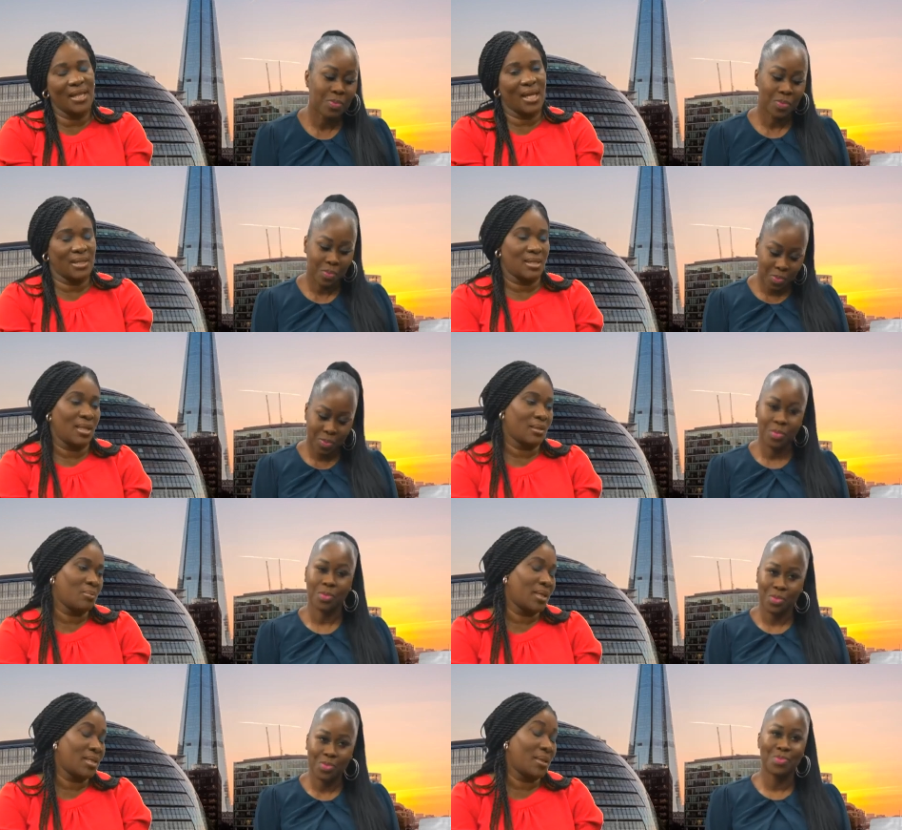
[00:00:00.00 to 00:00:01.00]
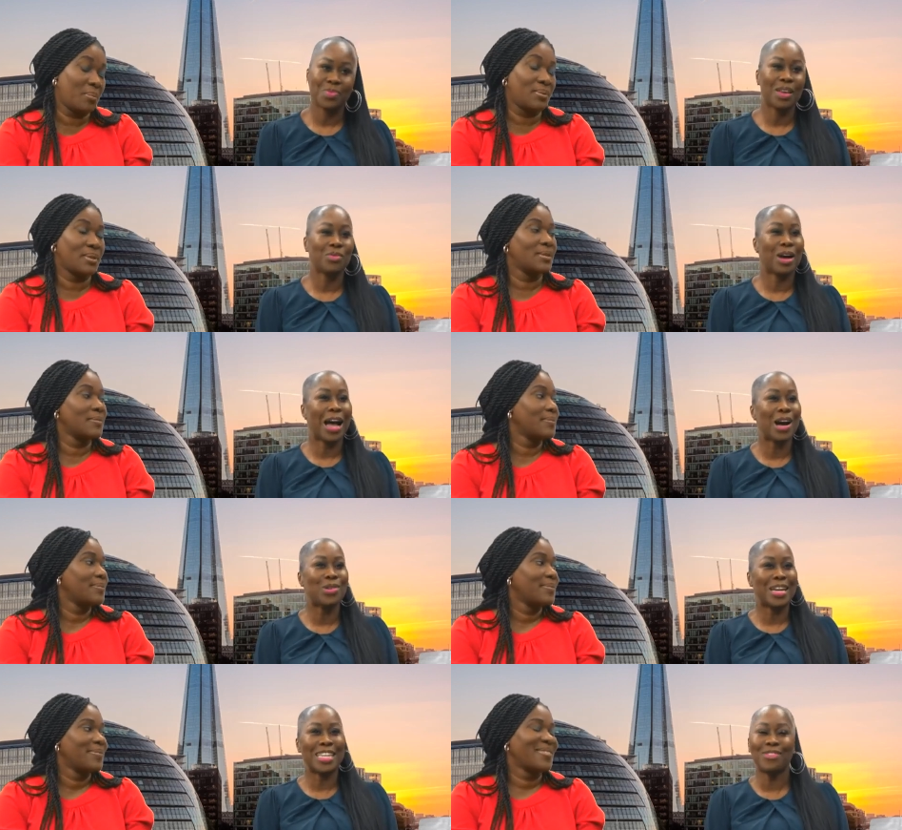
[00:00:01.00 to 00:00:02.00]
Speaker 1: that's that's my tip.
Speaker 2: Wow, I
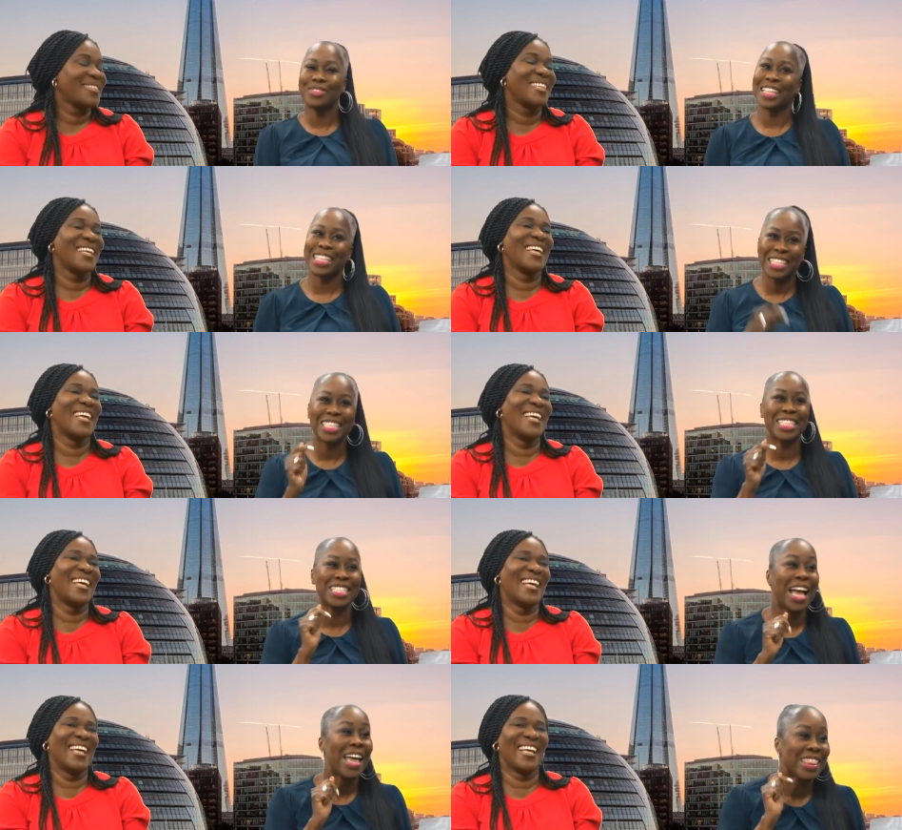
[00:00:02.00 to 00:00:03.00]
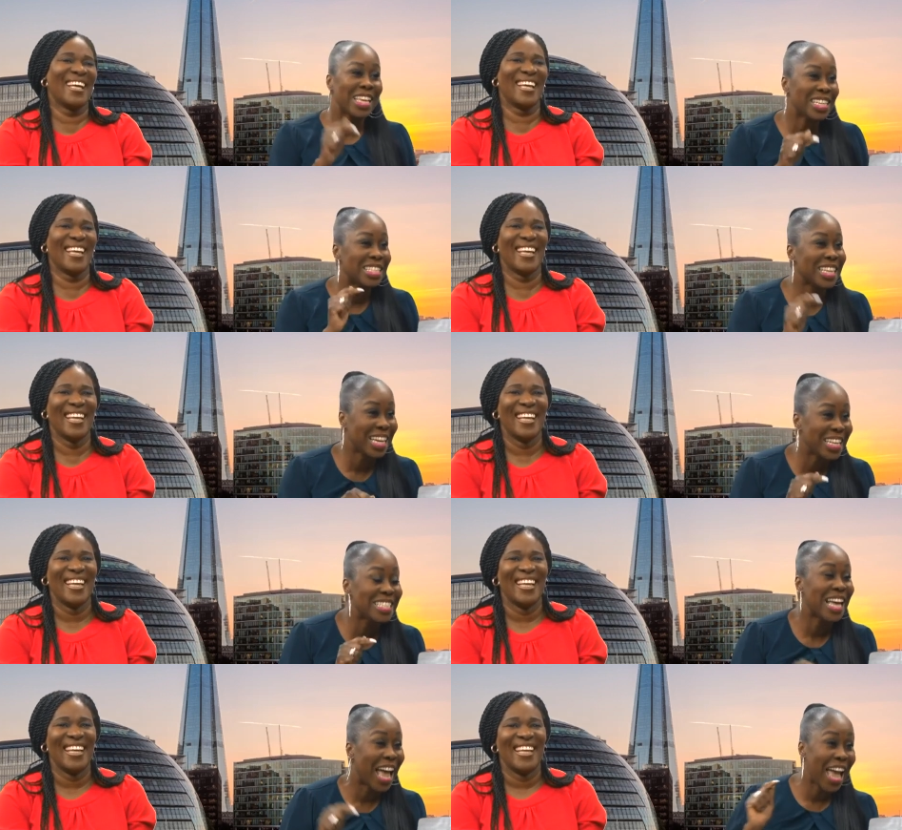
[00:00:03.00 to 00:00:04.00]
love that. this is this is
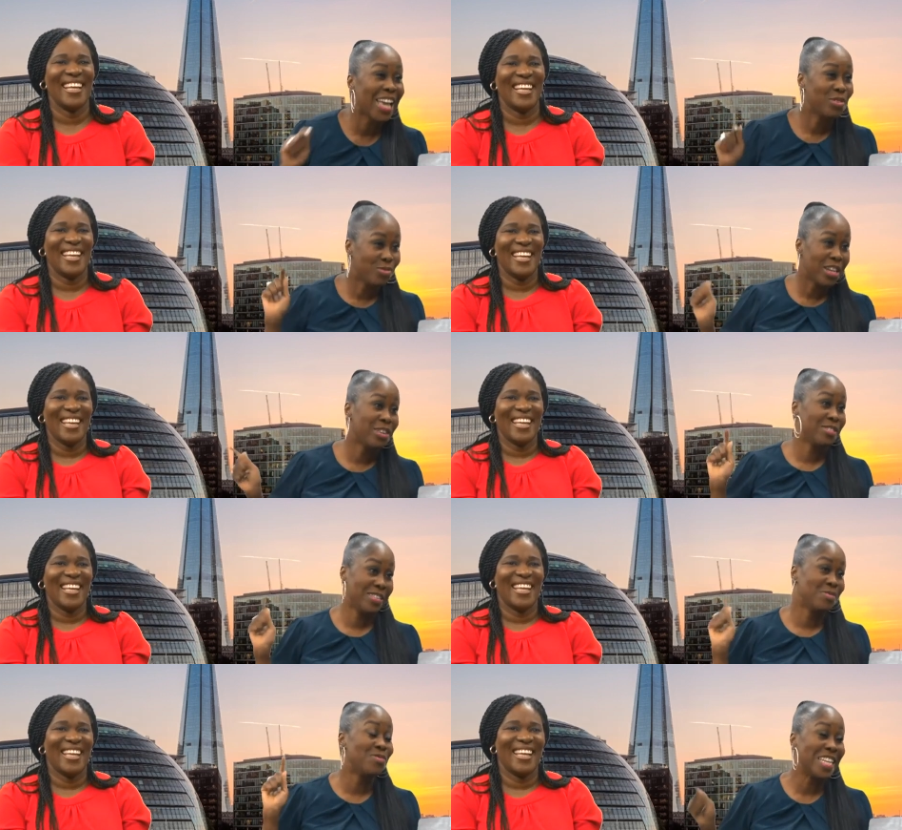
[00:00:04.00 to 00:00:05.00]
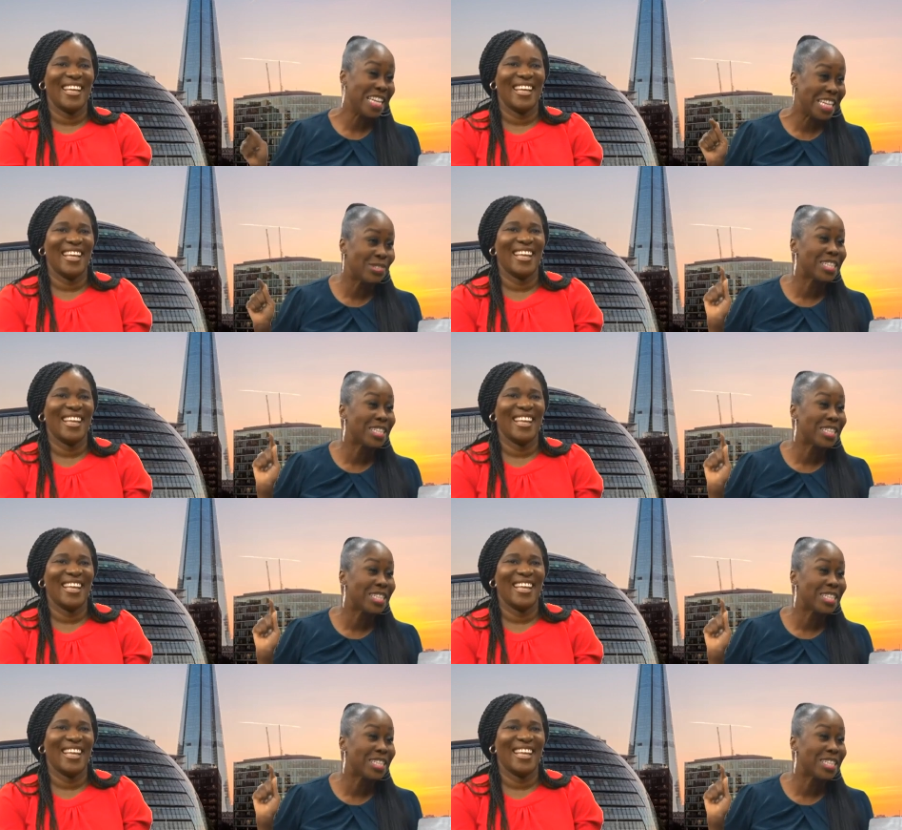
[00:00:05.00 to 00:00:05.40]
a real real